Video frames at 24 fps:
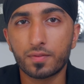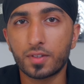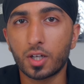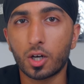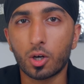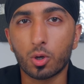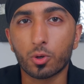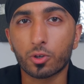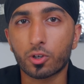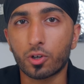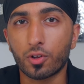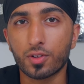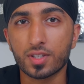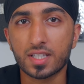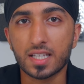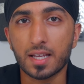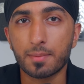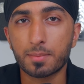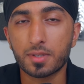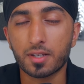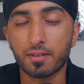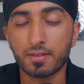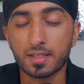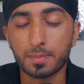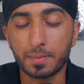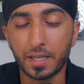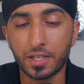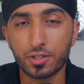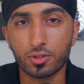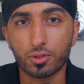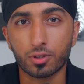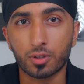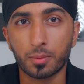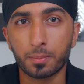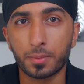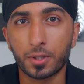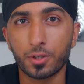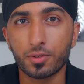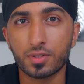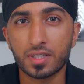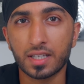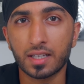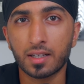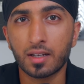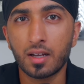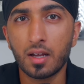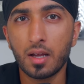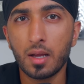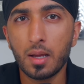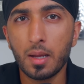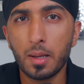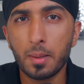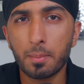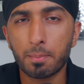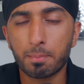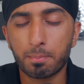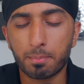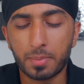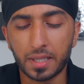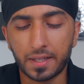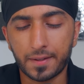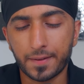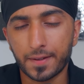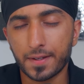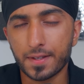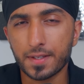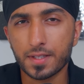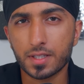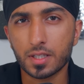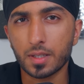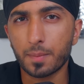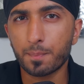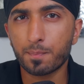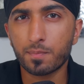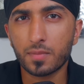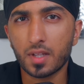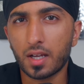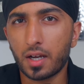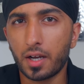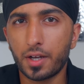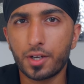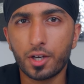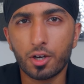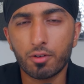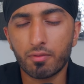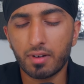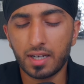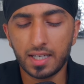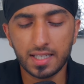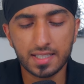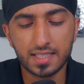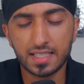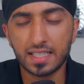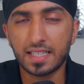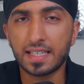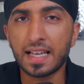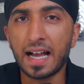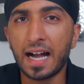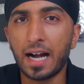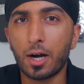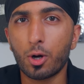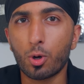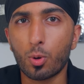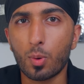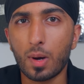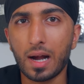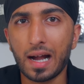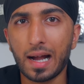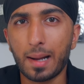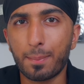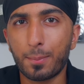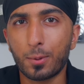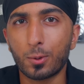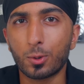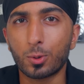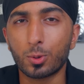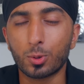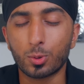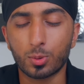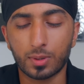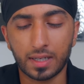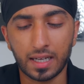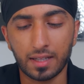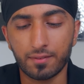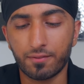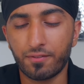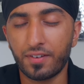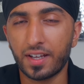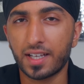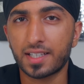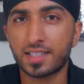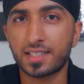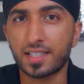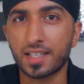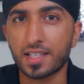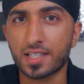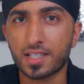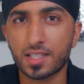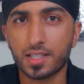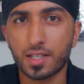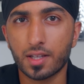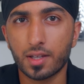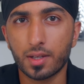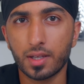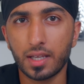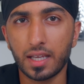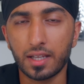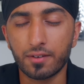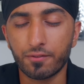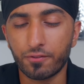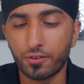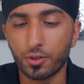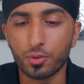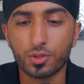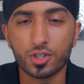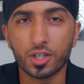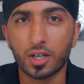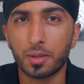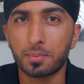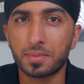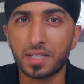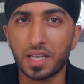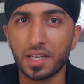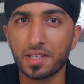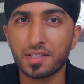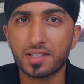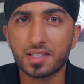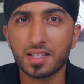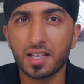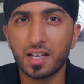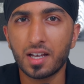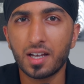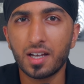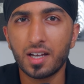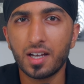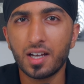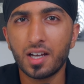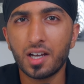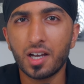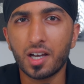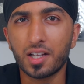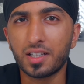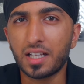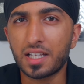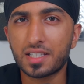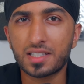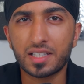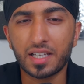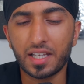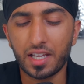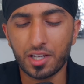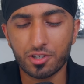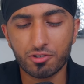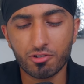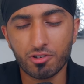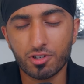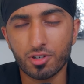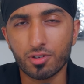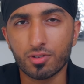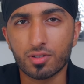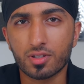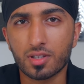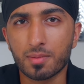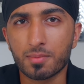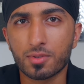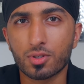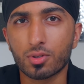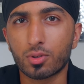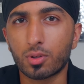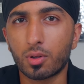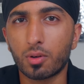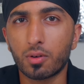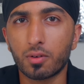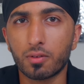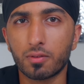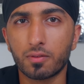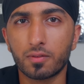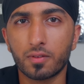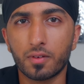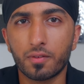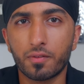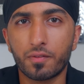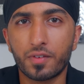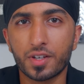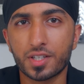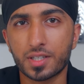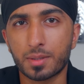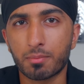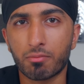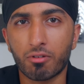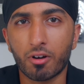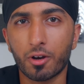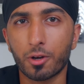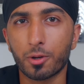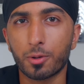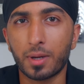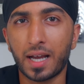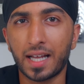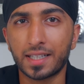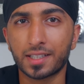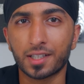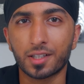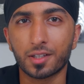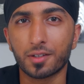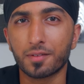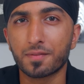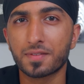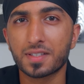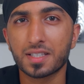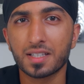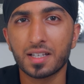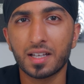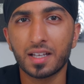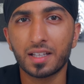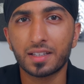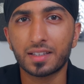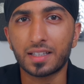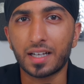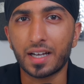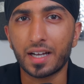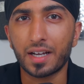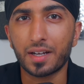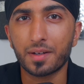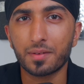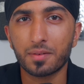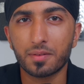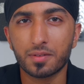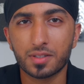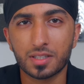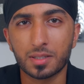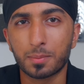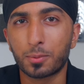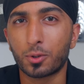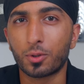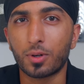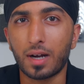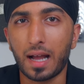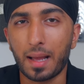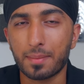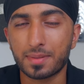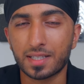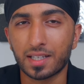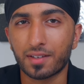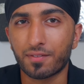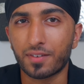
the whole concept of spatial computing, because I don't really see how Apple can fix this in future updates unless they introduce some sort of Vision Pro hand gloves that support haptic